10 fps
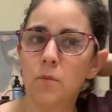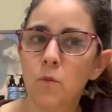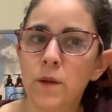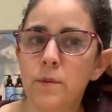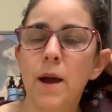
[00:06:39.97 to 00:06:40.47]

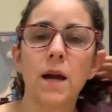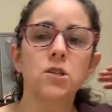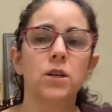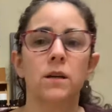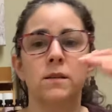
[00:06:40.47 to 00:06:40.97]
with the
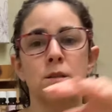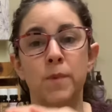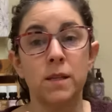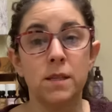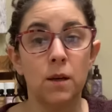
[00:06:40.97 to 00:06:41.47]
packaging and
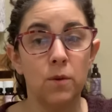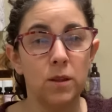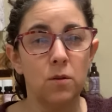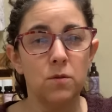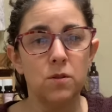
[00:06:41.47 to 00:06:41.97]
dispensing with
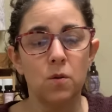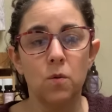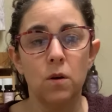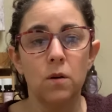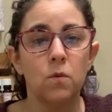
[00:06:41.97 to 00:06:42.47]
those. So
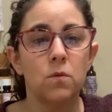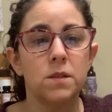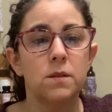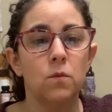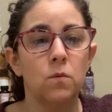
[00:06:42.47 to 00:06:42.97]
we're
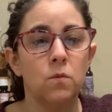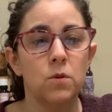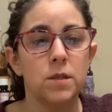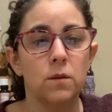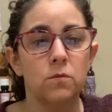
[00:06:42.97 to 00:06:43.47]
still
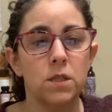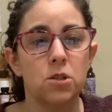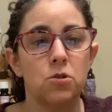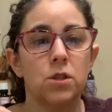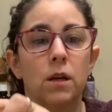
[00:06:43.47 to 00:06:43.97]

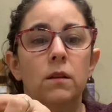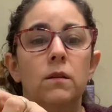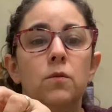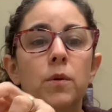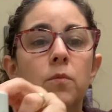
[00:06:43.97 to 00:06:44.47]
researching a
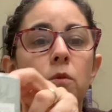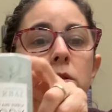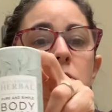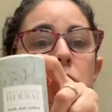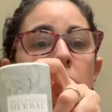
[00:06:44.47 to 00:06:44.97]
little bit more
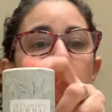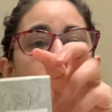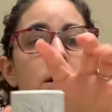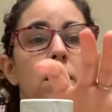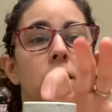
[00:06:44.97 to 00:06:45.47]
to try and get
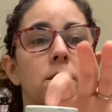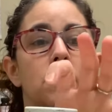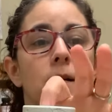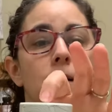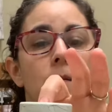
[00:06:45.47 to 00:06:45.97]
rid of this
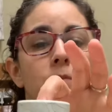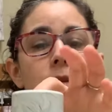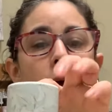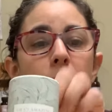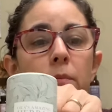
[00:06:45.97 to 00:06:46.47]

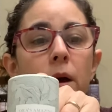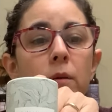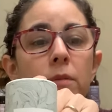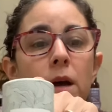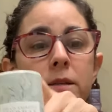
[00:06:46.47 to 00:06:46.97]
top and
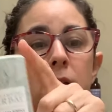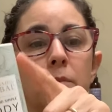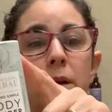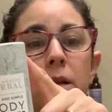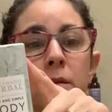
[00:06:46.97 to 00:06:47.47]
bottom plastic.
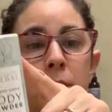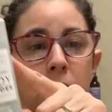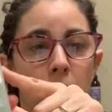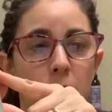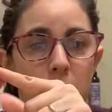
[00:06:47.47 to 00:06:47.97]
But in the
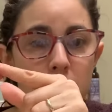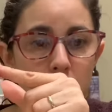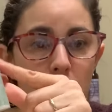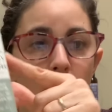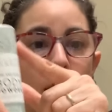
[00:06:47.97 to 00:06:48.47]
meantime, we
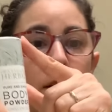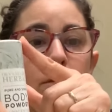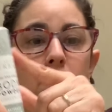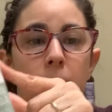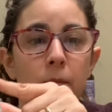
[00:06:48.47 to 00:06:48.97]
still
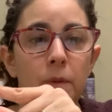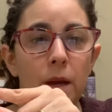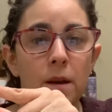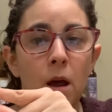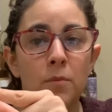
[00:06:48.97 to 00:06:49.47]
have
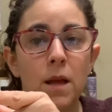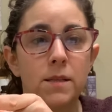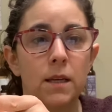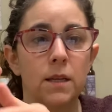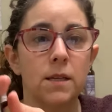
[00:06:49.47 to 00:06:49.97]
a
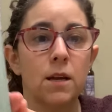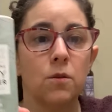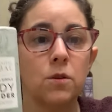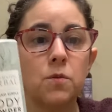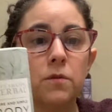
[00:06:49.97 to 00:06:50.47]
non-plastic container,
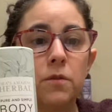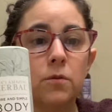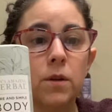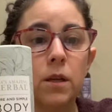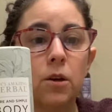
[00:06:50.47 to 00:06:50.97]
which we feel
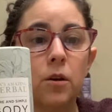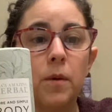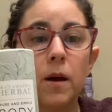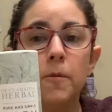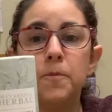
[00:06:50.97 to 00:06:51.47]
really good
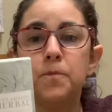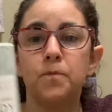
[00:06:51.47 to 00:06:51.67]
about.